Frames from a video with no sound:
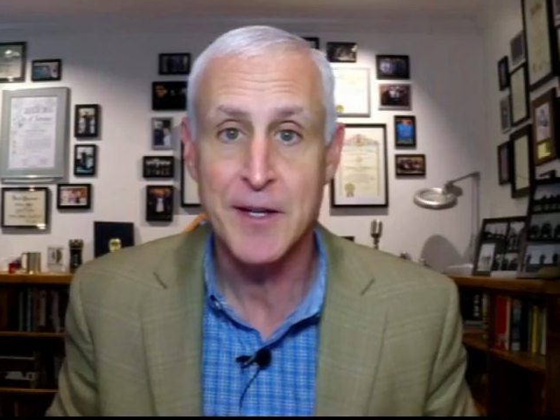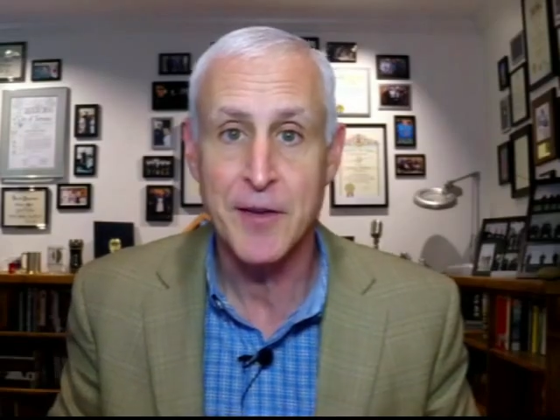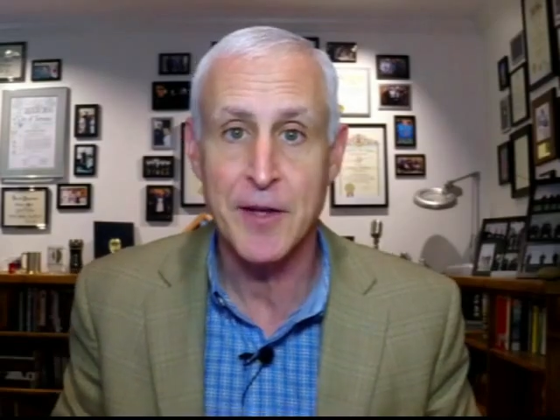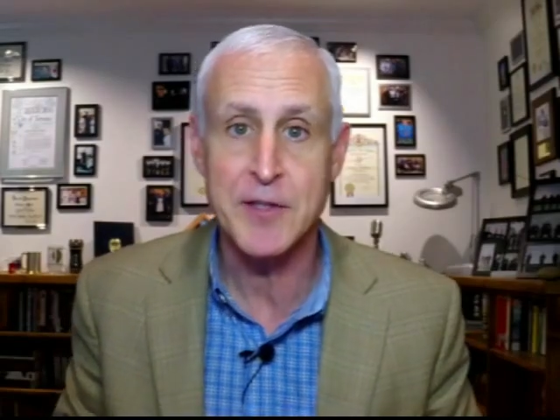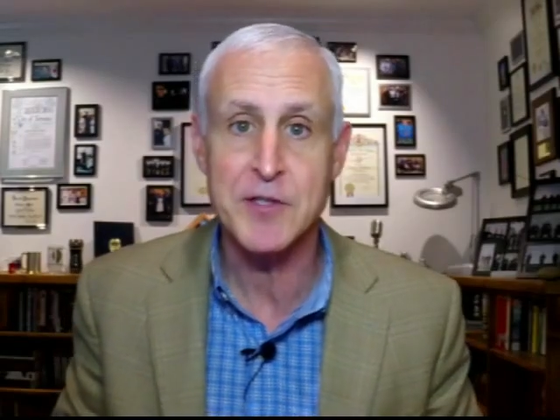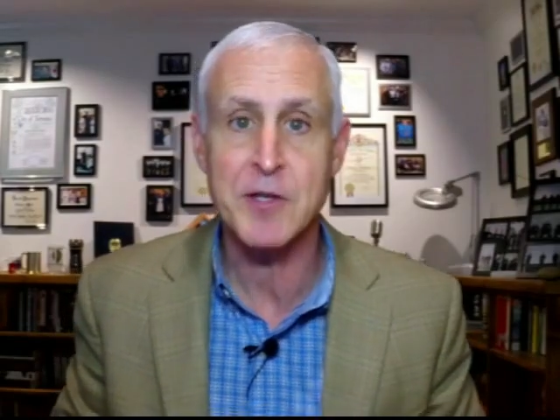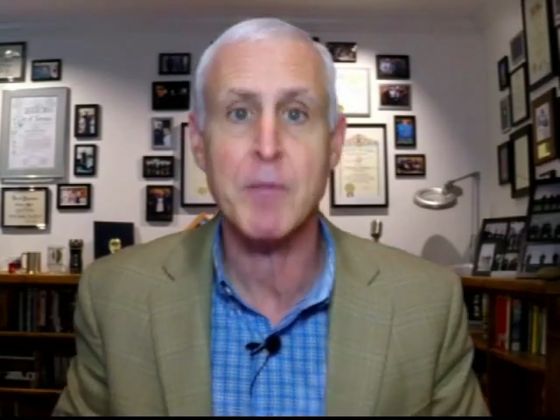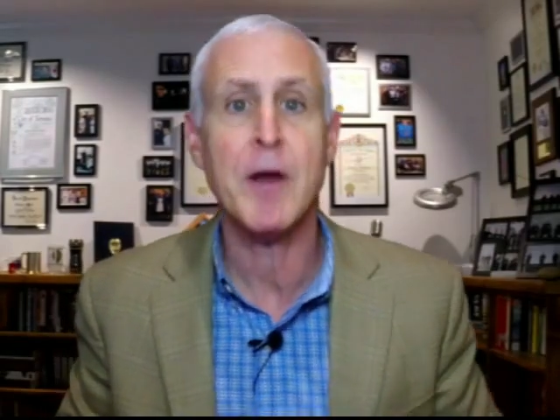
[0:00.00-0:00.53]

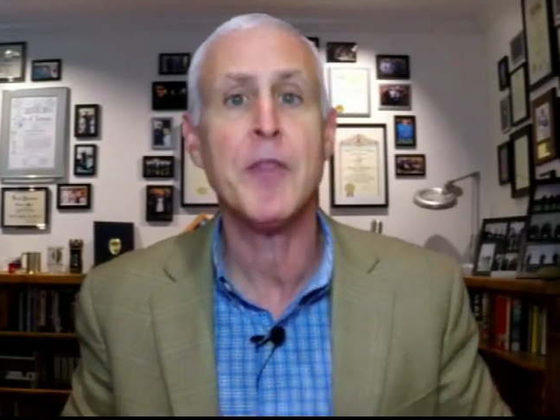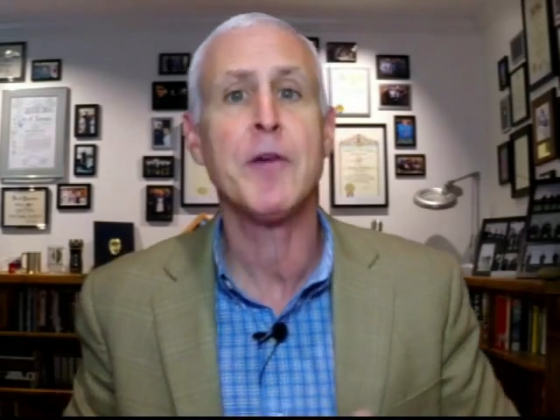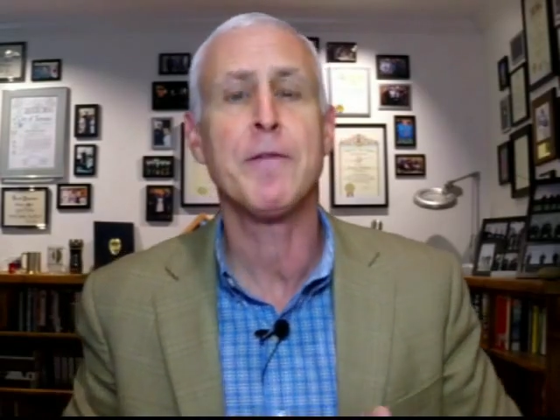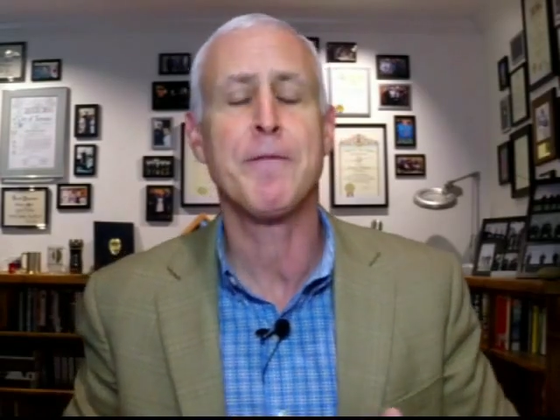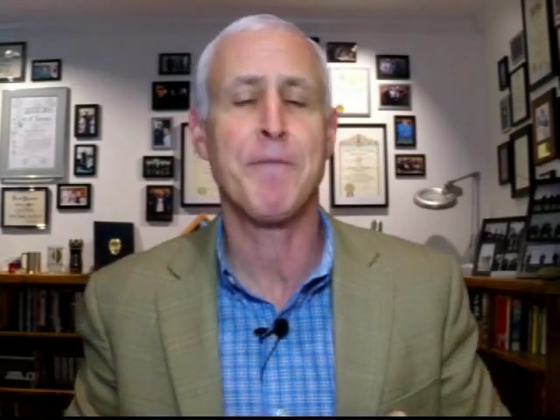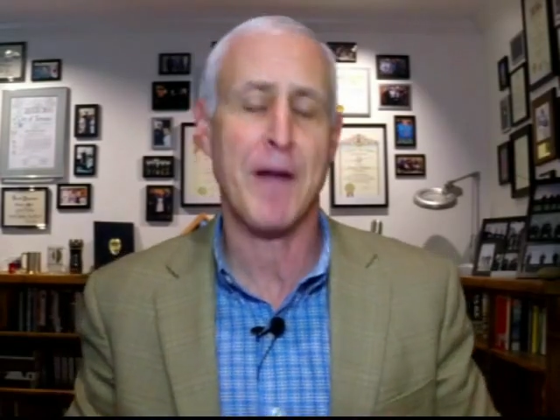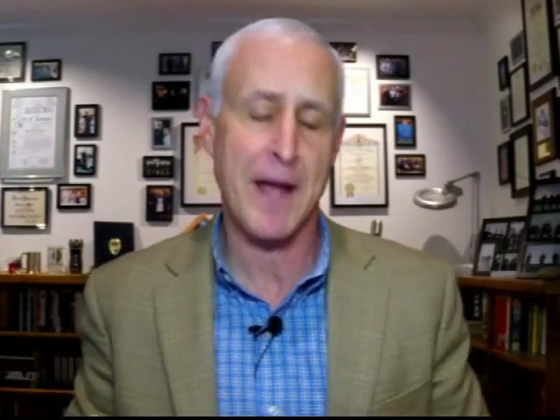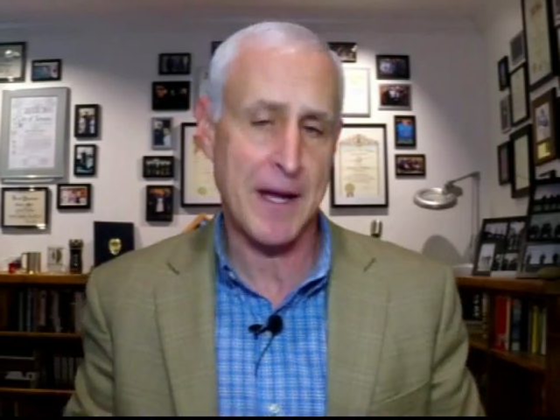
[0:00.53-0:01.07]
that some other
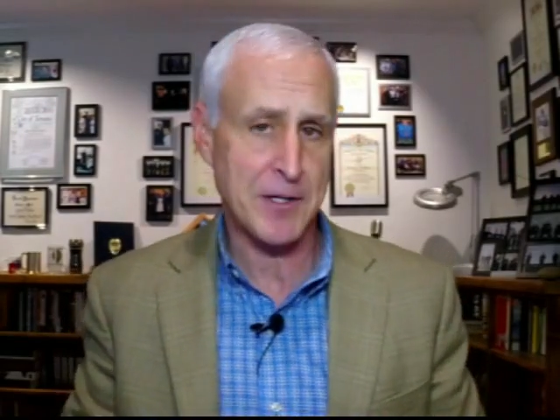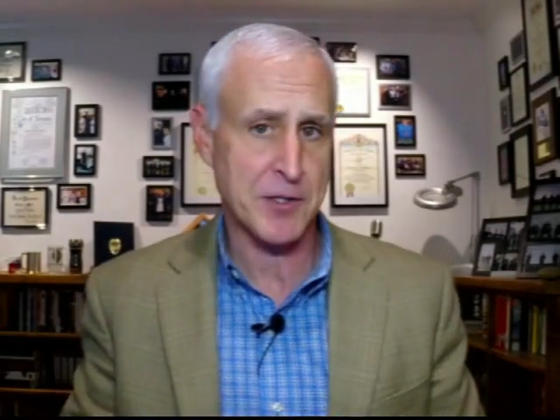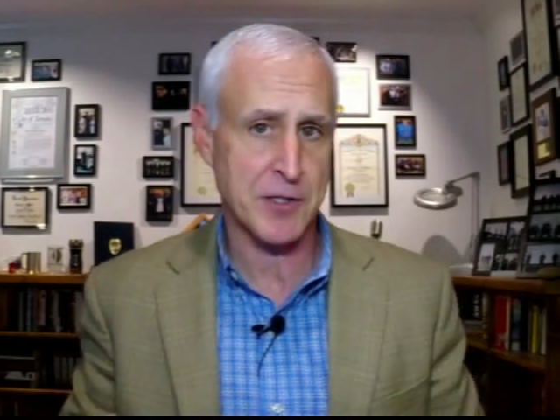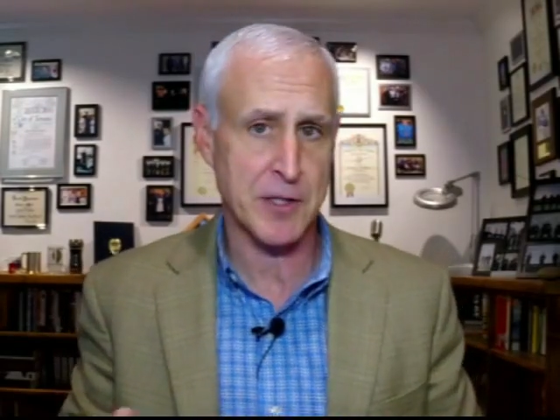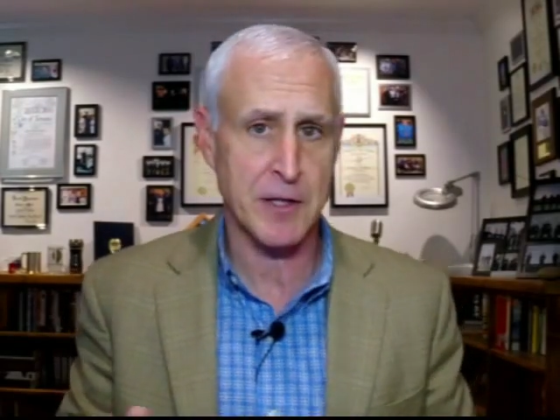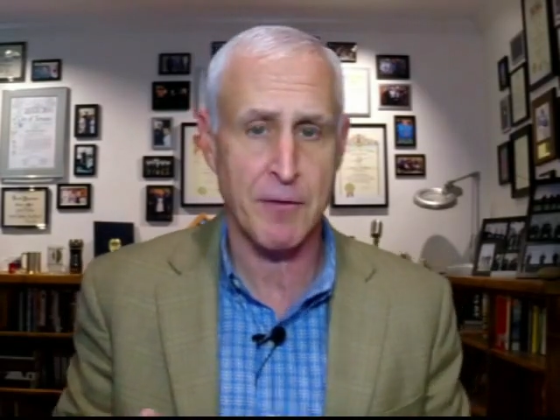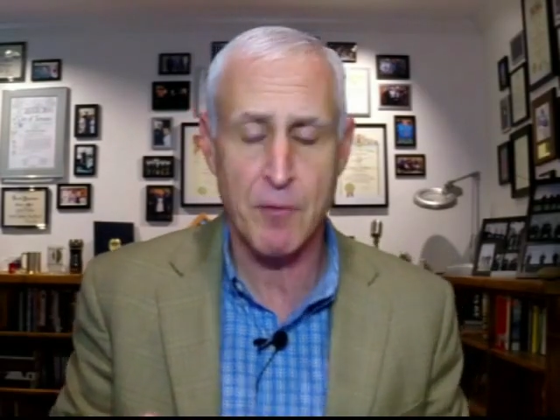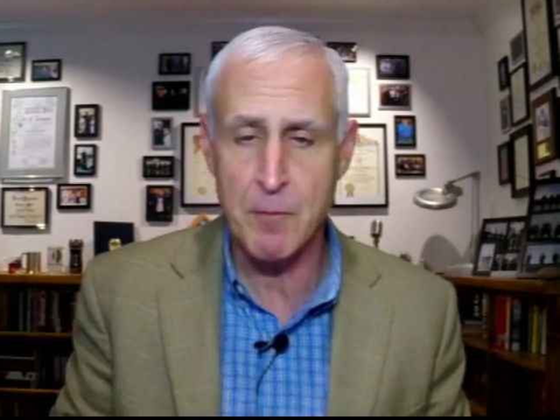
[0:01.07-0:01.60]

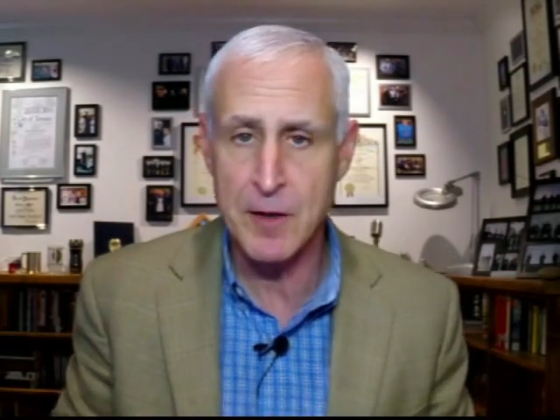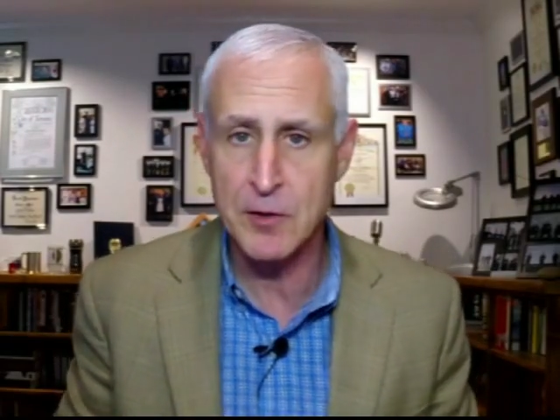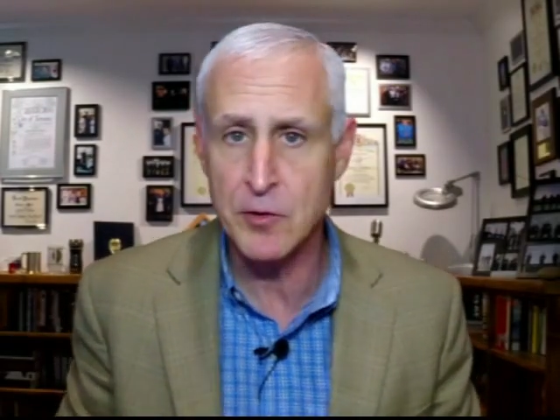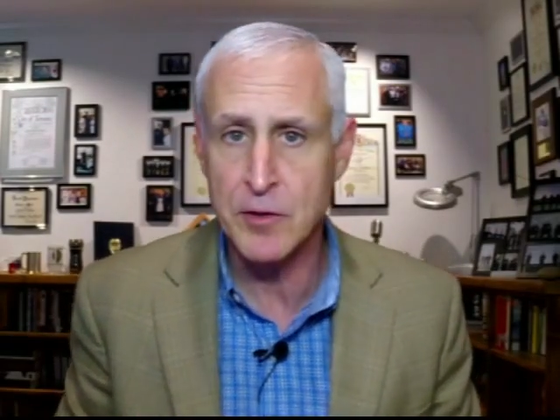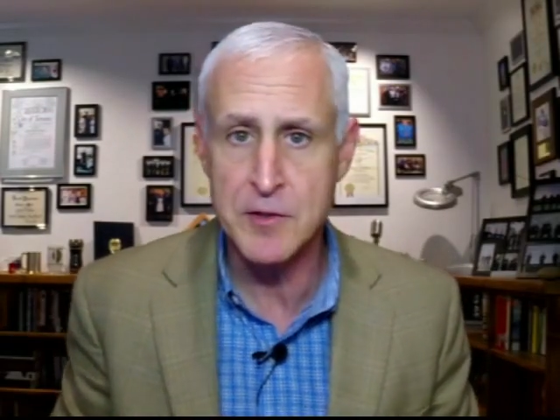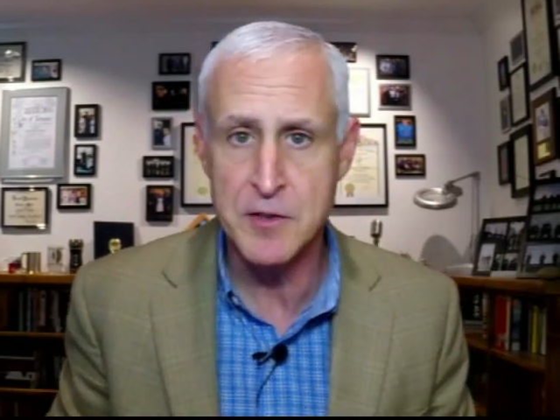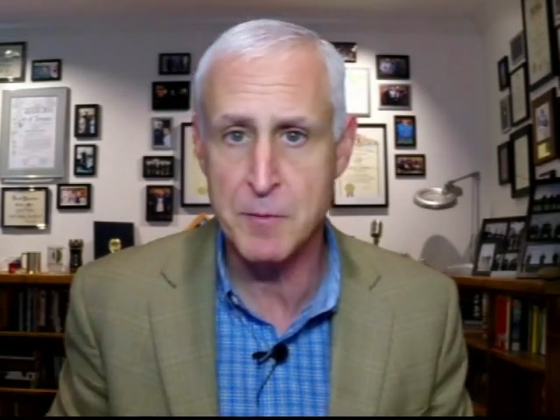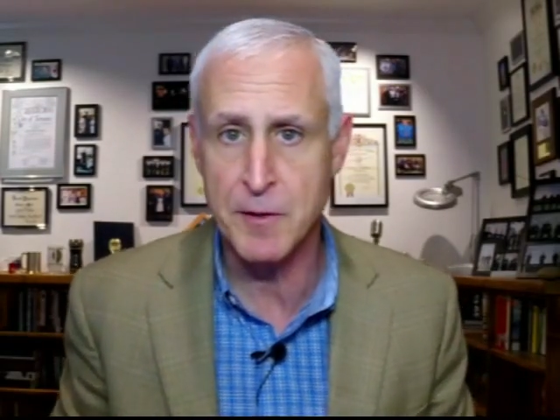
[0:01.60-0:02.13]
vast governmental
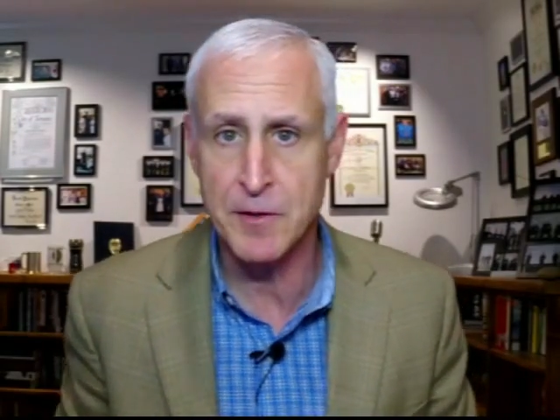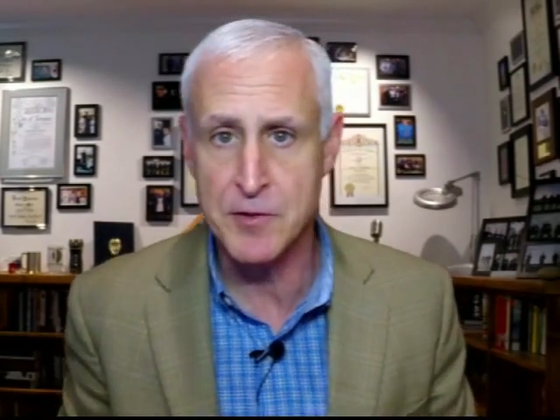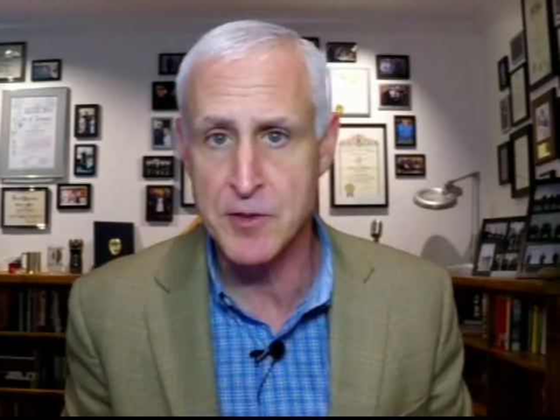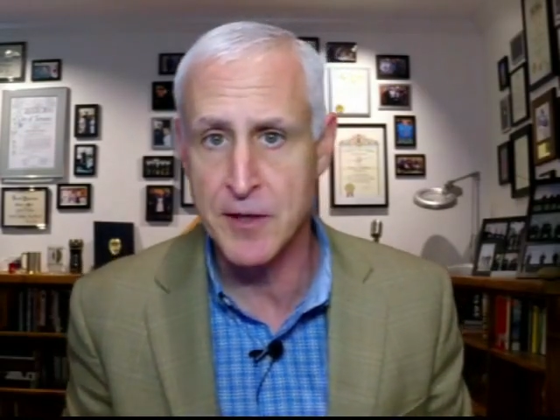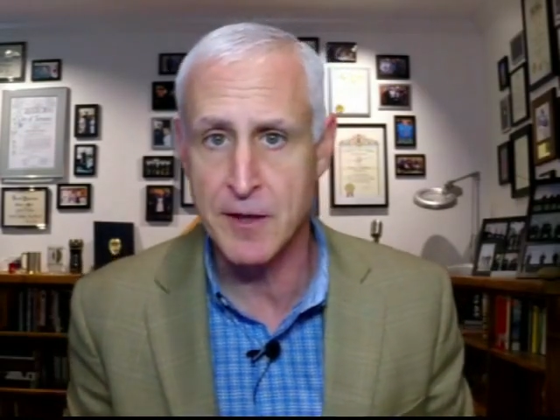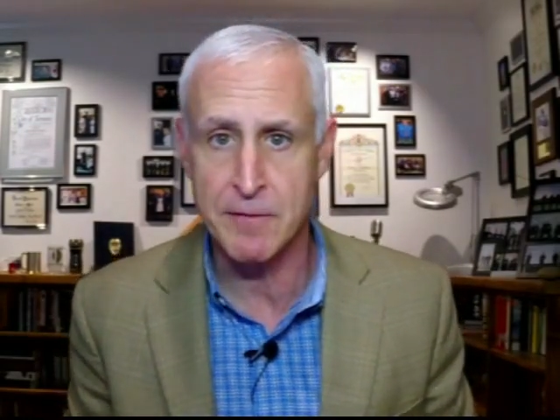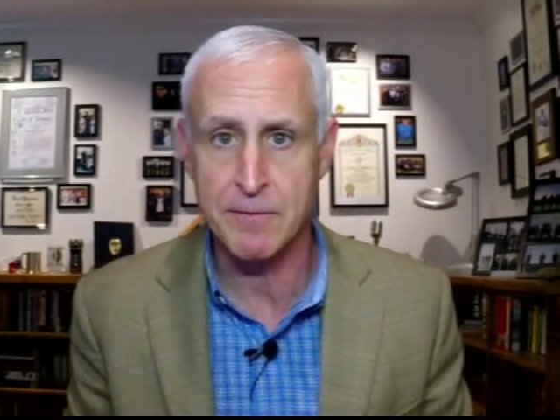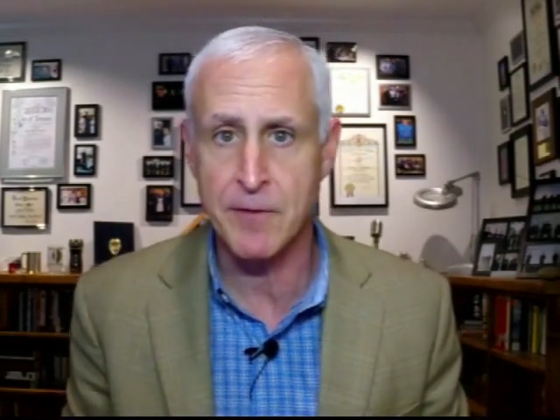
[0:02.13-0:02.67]

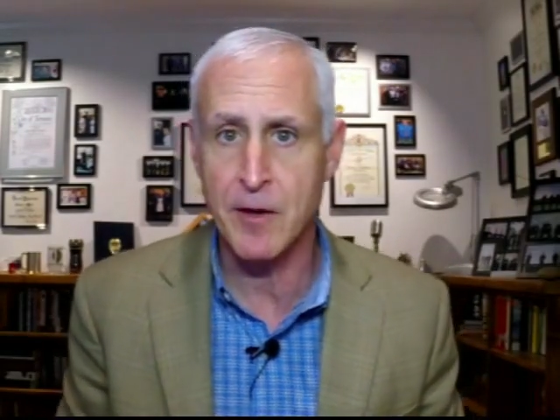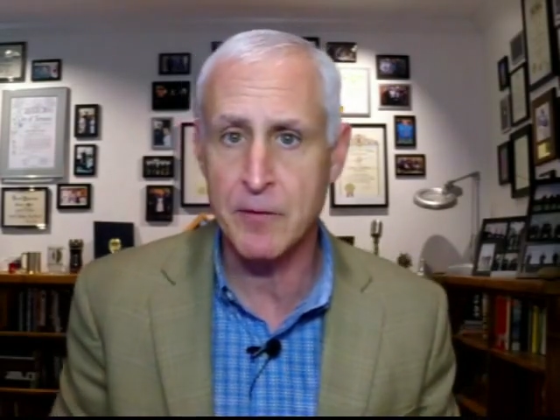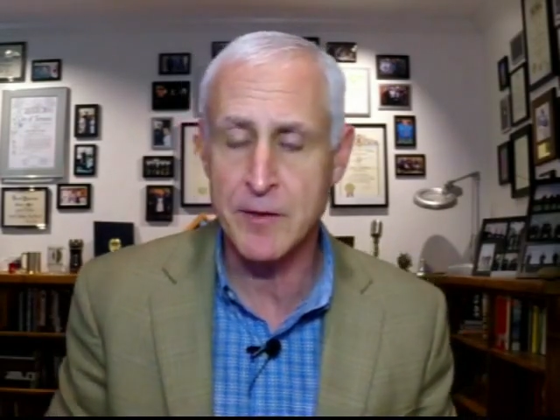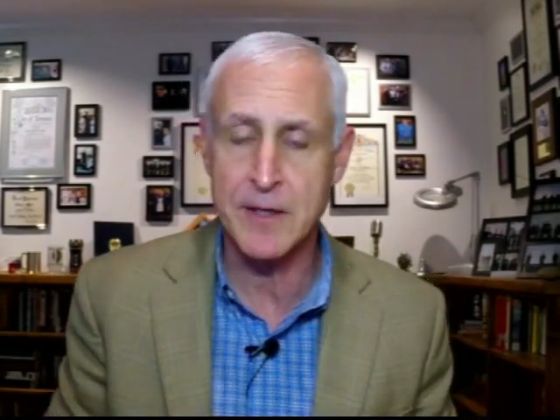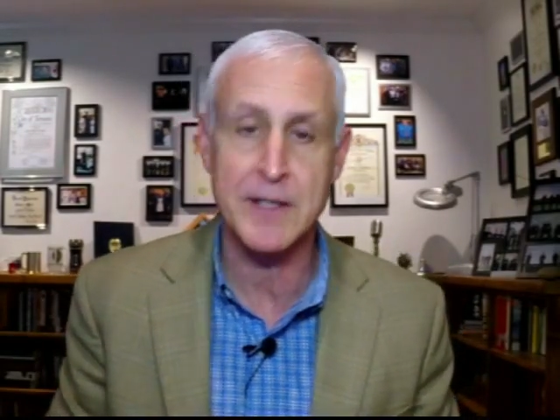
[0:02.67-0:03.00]
conspiracy involving